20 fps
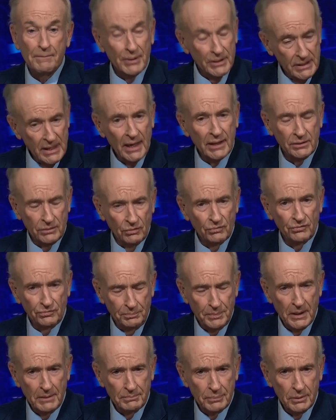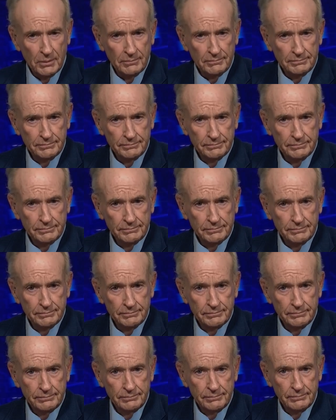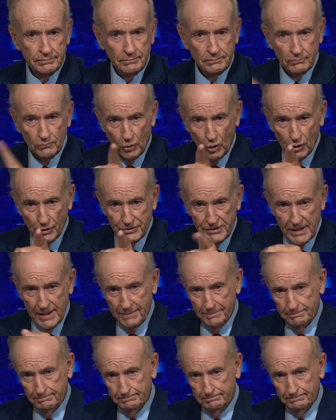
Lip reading: protect those people. Roll the tape.